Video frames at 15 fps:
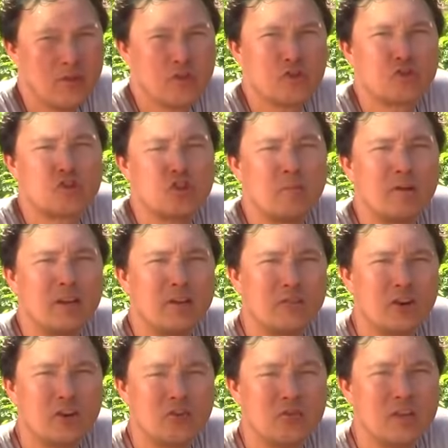There's so many
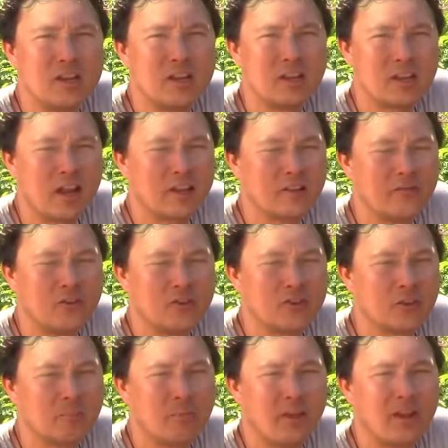different unique and kinds of foods
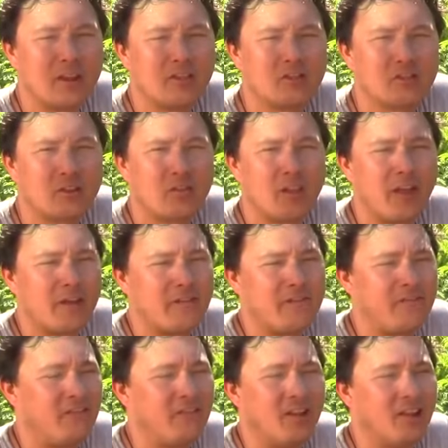on the planet. There's over like
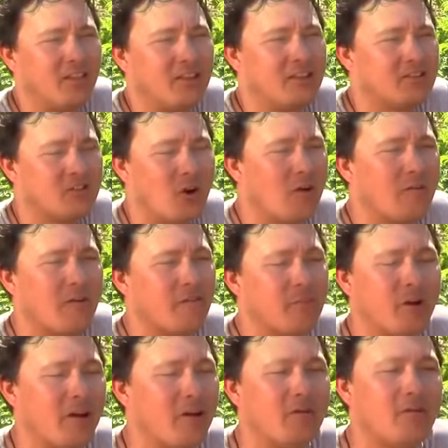
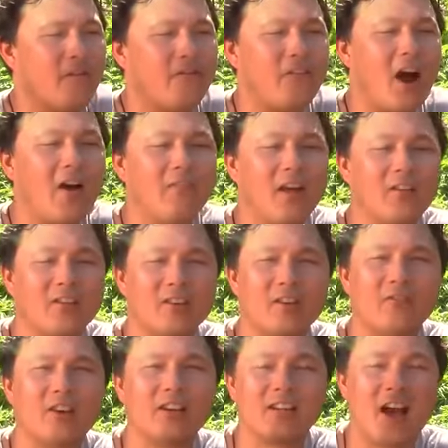probably over 5,000
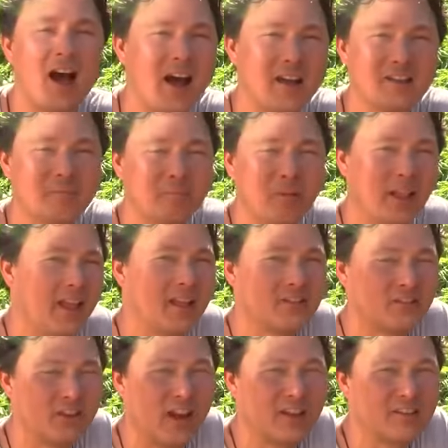different kinds of
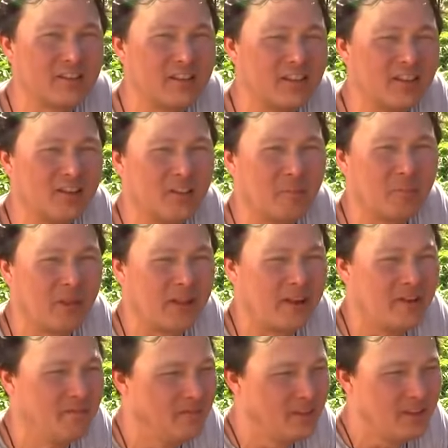plants you guys could eat on the
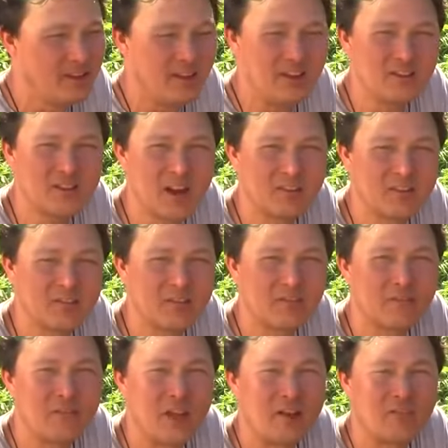planet. Each have
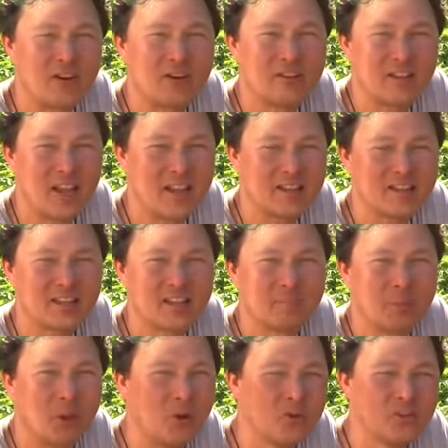different flavor, taste
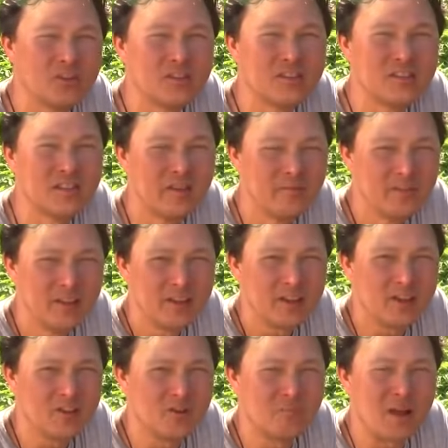explosions,
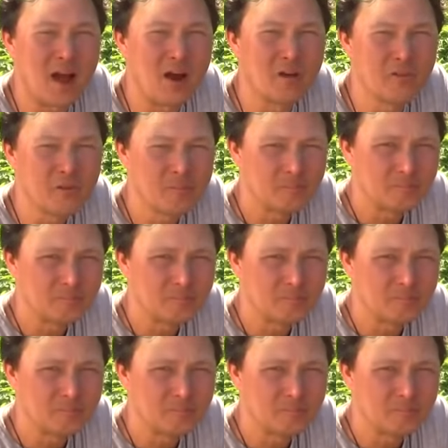in your mouth,